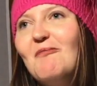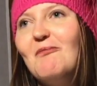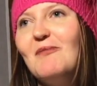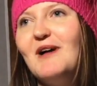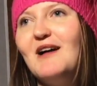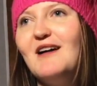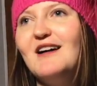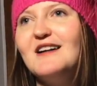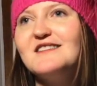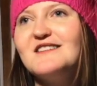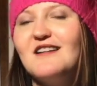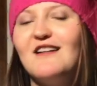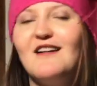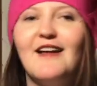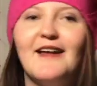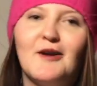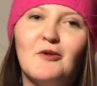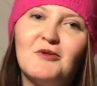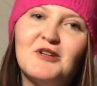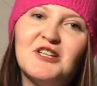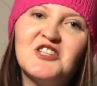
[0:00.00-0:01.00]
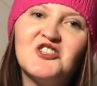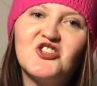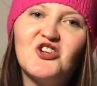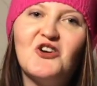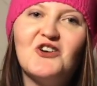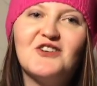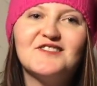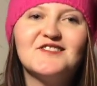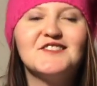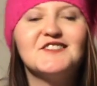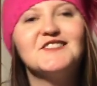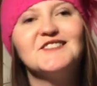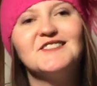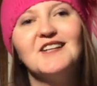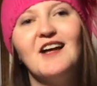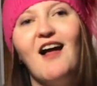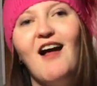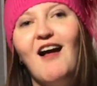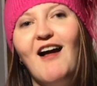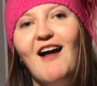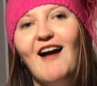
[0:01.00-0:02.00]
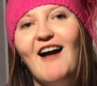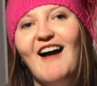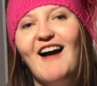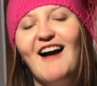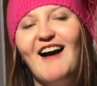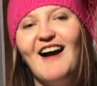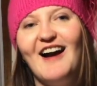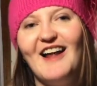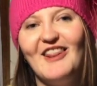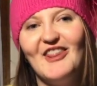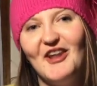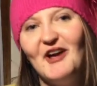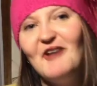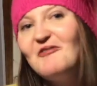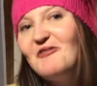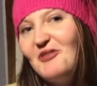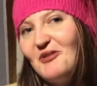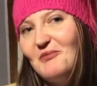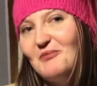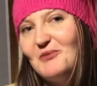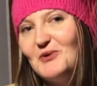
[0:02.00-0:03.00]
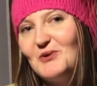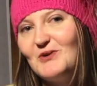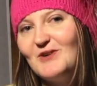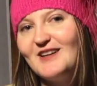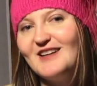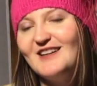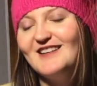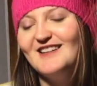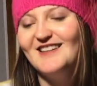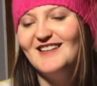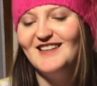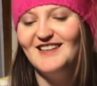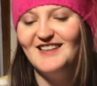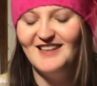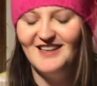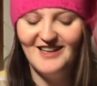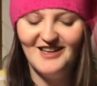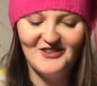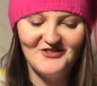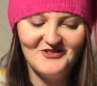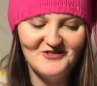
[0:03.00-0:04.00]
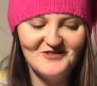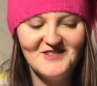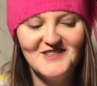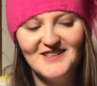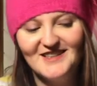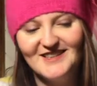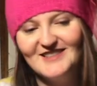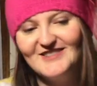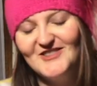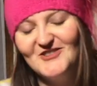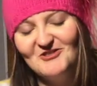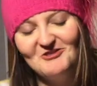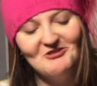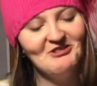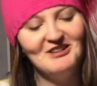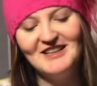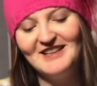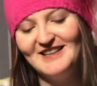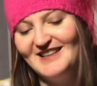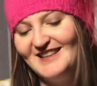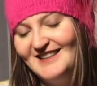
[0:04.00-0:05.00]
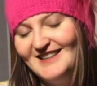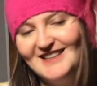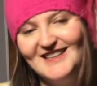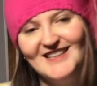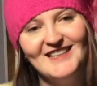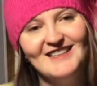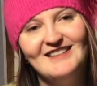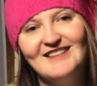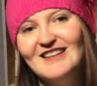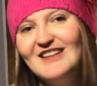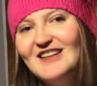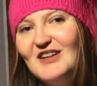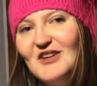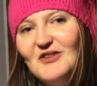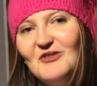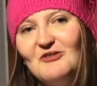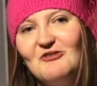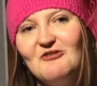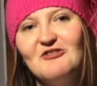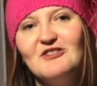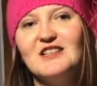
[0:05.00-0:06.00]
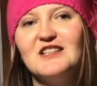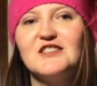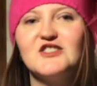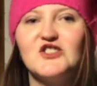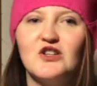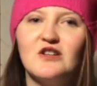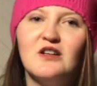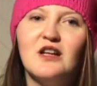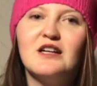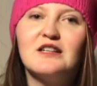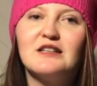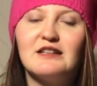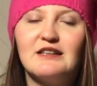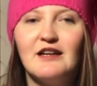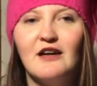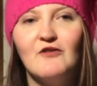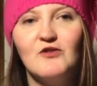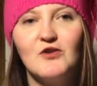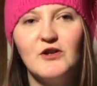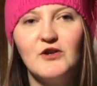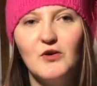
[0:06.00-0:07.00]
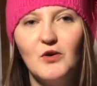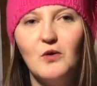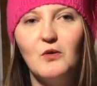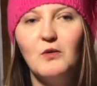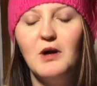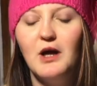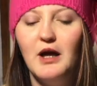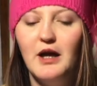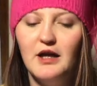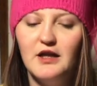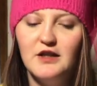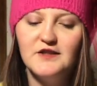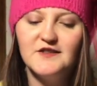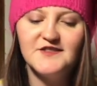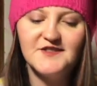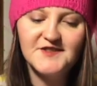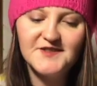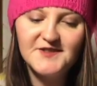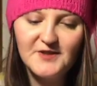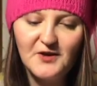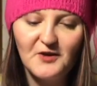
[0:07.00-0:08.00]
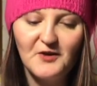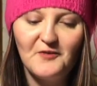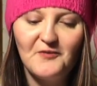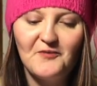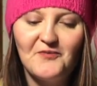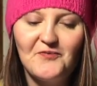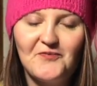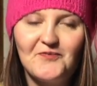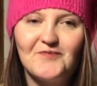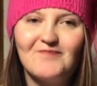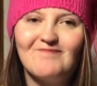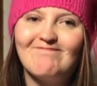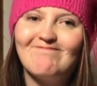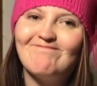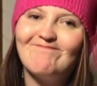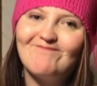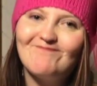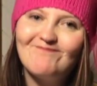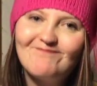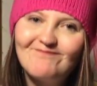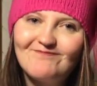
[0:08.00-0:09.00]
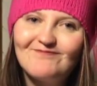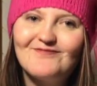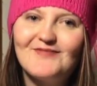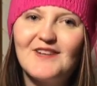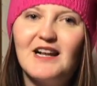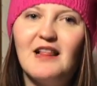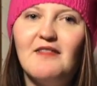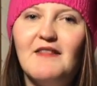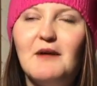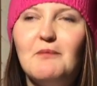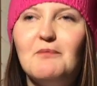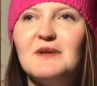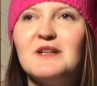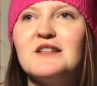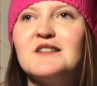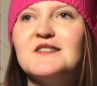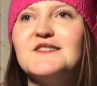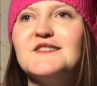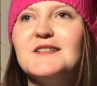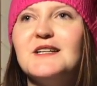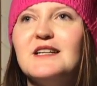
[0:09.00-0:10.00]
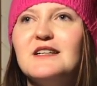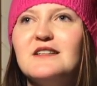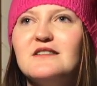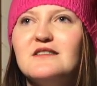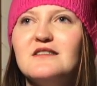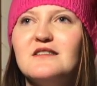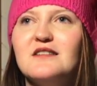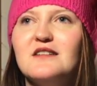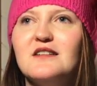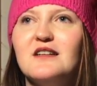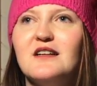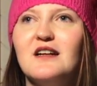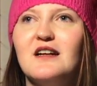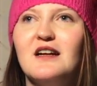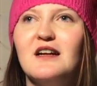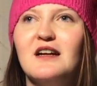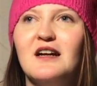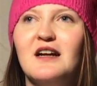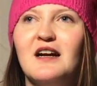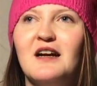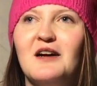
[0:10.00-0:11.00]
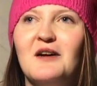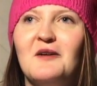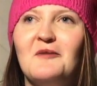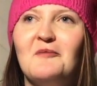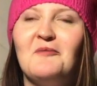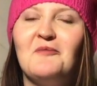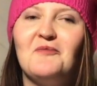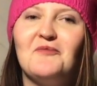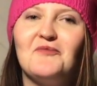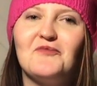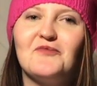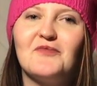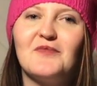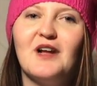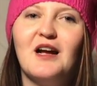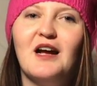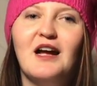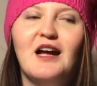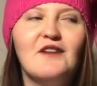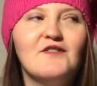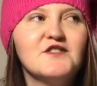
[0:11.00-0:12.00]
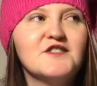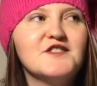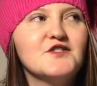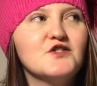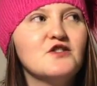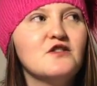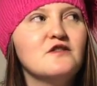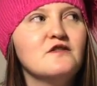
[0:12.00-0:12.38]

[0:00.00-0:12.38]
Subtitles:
by Diana Wynne Jones. I love the book. I really don't like the cover at all. So, that being said, I have a sort